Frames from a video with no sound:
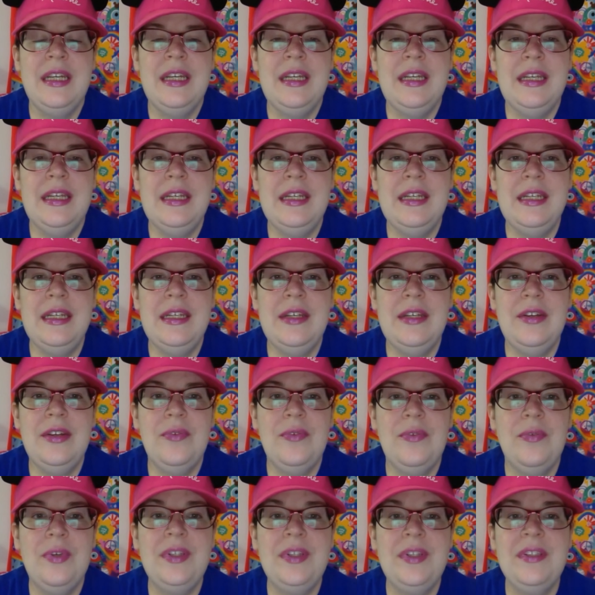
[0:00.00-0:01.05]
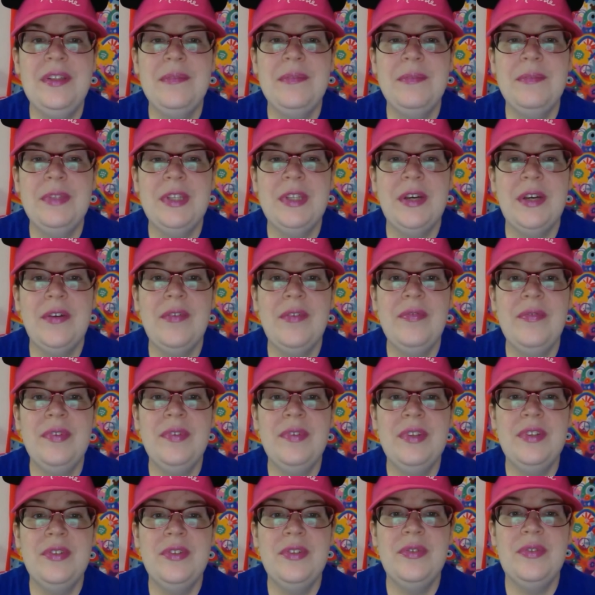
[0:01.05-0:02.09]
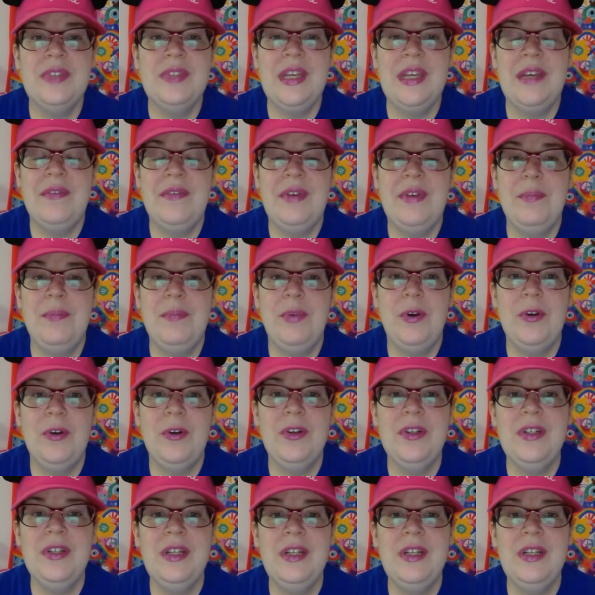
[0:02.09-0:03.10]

He risks himself to save a bird,